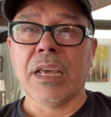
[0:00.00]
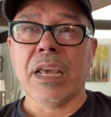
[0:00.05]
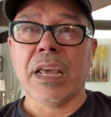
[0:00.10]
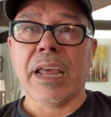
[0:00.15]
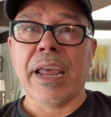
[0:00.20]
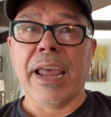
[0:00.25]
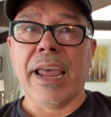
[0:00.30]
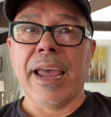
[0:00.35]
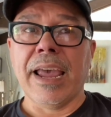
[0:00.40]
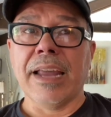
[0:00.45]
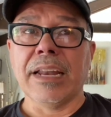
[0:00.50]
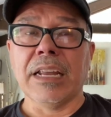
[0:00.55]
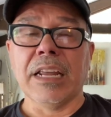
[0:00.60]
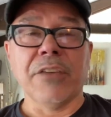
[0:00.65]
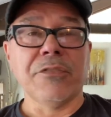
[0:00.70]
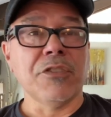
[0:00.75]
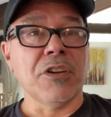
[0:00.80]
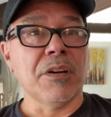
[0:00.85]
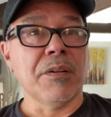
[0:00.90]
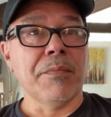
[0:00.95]
And
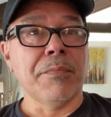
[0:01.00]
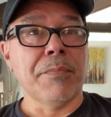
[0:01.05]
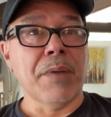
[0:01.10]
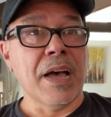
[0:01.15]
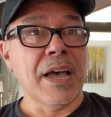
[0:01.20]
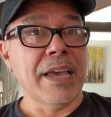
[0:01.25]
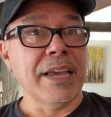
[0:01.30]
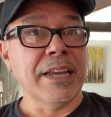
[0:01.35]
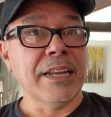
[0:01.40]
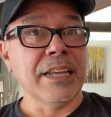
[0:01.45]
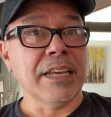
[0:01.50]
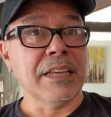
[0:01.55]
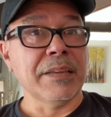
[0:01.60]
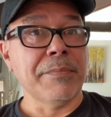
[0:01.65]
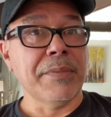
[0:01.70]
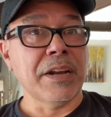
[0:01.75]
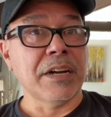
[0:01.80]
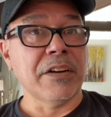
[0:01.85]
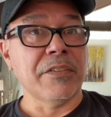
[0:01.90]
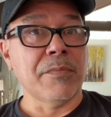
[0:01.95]
if you're buying in a
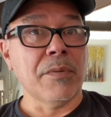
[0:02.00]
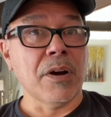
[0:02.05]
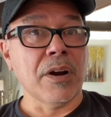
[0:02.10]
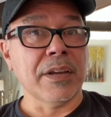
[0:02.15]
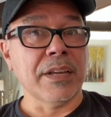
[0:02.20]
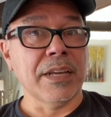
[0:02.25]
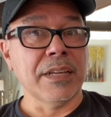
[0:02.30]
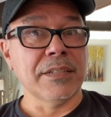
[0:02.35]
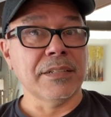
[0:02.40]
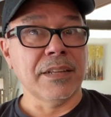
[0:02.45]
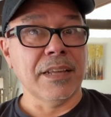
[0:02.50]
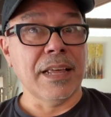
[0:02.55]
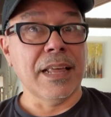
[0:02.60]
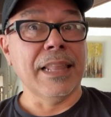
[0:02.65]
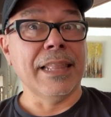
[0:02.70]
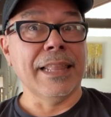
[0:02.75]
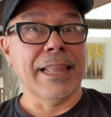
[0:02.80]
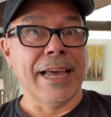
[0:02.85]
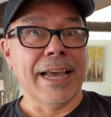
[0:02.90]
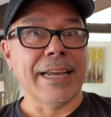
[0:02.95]
competitive market
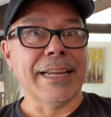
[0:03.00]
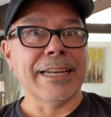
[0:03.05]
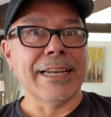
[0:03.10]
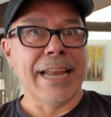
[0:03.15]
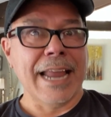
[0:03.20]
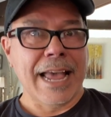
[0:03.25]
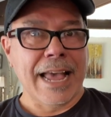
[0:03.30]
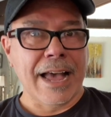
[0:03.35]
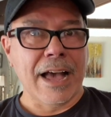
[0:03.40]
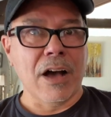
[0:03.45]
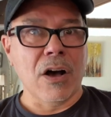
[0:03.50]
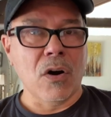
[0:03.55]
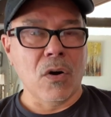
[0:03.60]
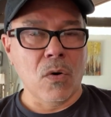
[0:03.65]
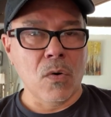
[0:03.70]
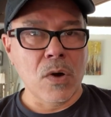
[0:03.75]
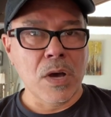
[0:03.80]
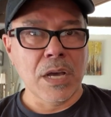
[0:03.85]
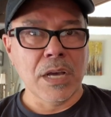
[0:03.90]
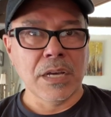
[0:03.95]
like
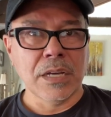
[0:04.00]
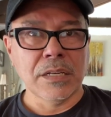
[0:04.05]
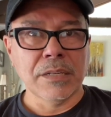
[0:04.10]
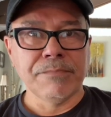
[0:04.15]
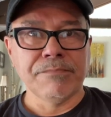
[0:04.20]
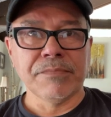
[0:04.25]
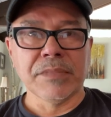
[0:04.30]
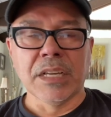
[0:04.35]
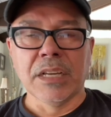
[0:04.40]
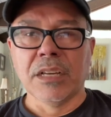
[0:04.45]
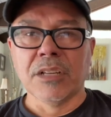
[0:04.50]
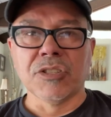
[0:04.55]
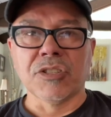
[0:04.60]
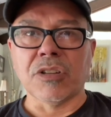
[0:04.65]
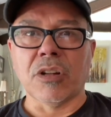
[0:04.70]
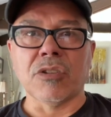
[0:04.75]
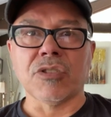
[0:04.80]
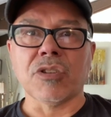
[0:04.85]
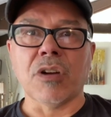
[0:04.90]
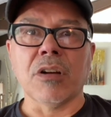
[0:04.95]
now,
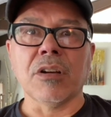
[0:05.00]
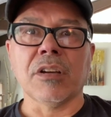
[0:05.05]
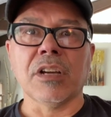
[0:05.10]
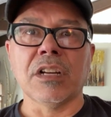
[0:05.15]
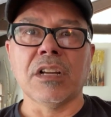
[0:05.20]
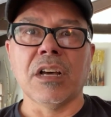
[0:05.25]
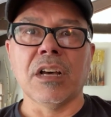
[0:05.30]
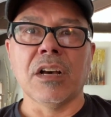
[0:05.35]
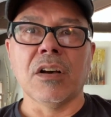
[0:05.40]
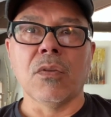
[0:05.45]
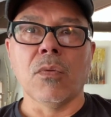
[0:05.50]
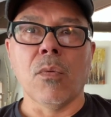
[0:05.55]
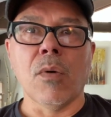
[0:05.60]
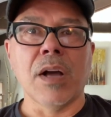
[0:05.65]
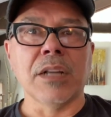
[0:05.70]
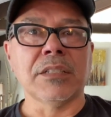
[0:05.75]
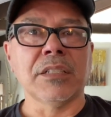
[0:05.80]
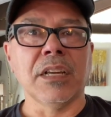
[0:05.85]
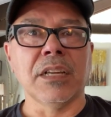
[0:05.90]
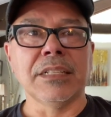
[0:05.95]
sellers aren't going to
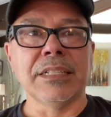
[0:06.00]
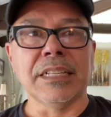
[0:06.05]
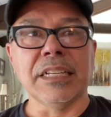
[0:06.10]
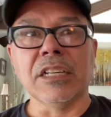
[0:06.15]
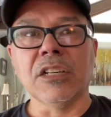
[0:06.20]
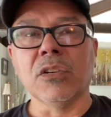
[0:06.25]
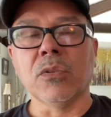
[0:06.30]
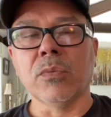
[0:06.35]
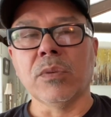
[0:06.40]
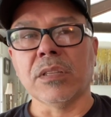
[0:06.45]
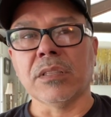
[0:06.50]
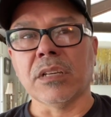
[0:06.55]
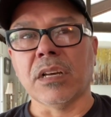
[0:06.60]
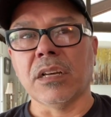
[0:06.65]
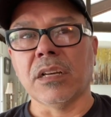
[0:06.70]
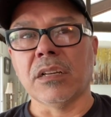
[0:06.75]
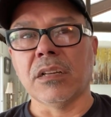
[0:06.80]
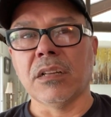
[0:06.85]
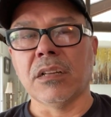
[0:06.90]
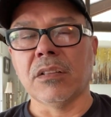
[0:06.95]
want to deal with
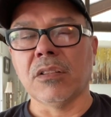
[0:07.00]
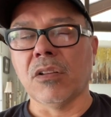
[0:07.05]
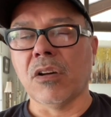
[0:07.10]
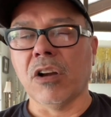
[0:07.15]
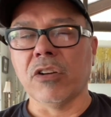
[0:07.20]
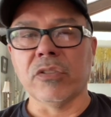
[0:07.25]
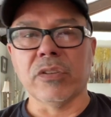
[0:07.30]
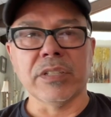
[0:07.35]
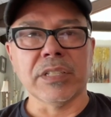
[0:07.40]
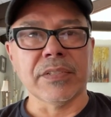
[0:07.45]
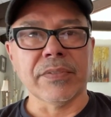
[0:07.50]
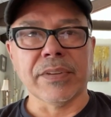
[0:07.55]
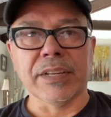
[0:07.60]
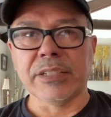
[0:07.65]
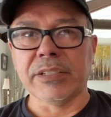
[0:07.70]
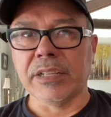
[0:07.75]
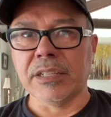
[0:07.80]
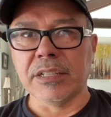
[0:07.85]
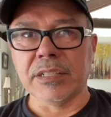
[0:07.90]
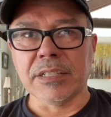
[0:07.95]
a laundry list of
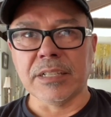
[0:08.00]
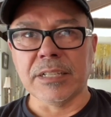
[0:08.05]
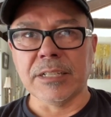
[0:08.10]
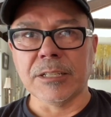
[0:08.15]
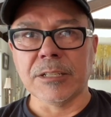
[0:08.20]
contingencies.